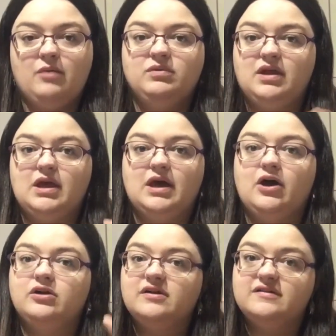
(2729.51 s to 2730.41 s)
year
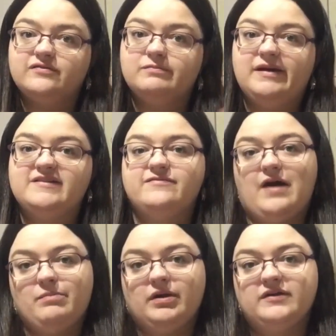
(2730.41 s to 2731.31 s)
on a different piece of
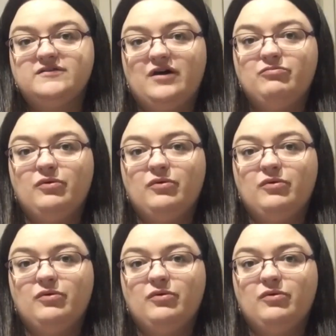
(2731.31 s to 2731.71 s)
fabric. So I